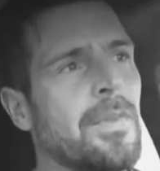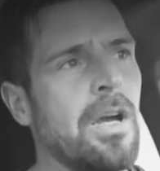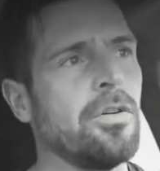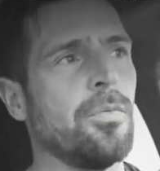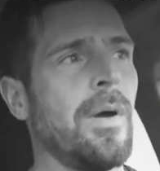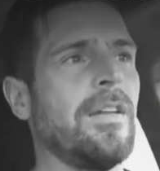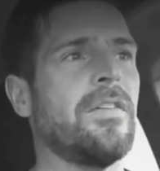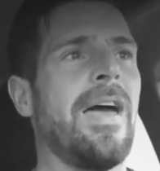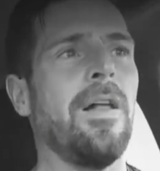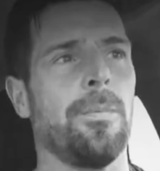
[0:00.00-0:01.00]
A good way
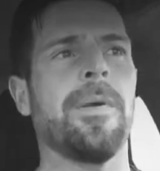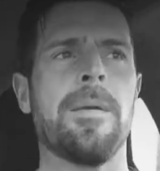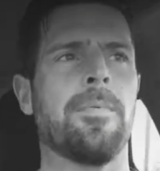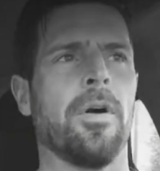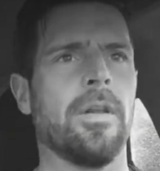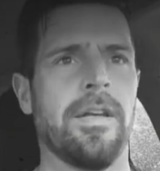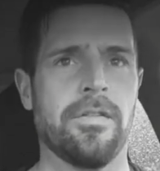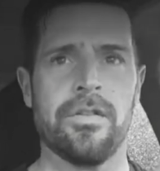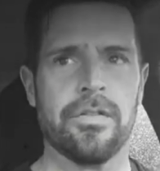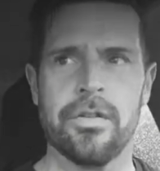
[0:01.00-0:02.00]
to help people is
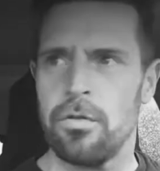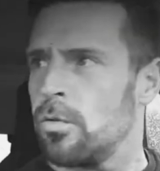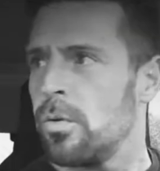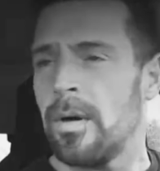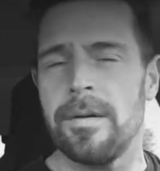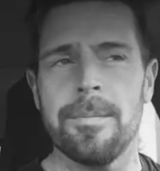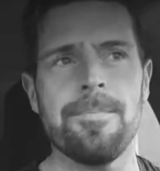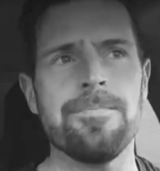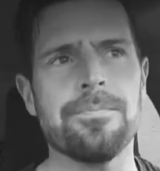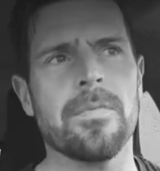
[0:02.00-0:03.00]
just to
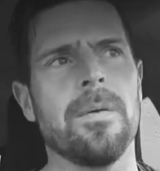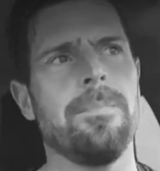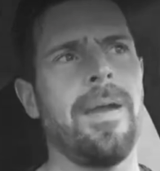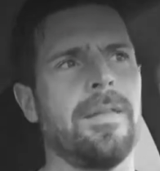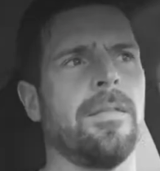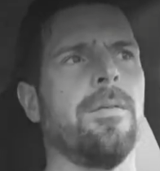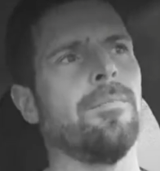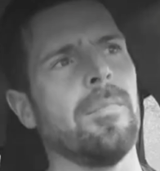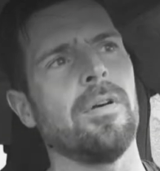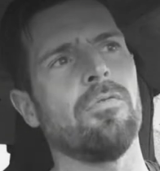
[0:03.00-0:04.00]
make
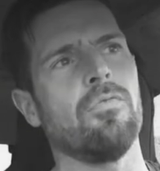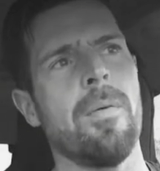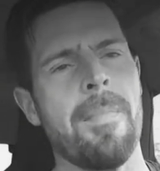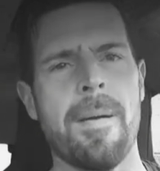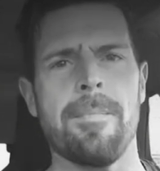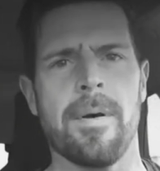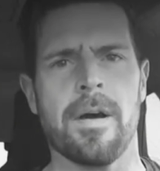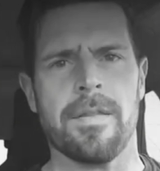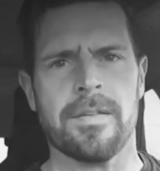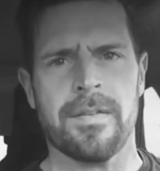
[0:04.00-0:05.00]
them
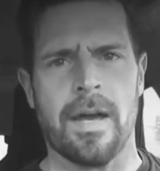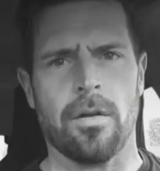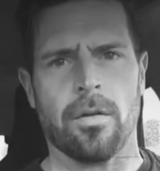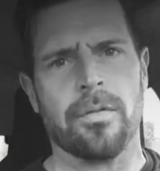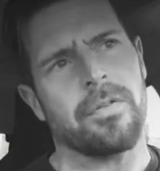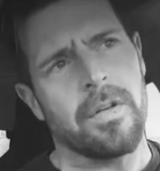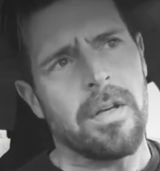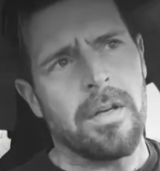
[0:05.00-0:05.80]
remember themselves,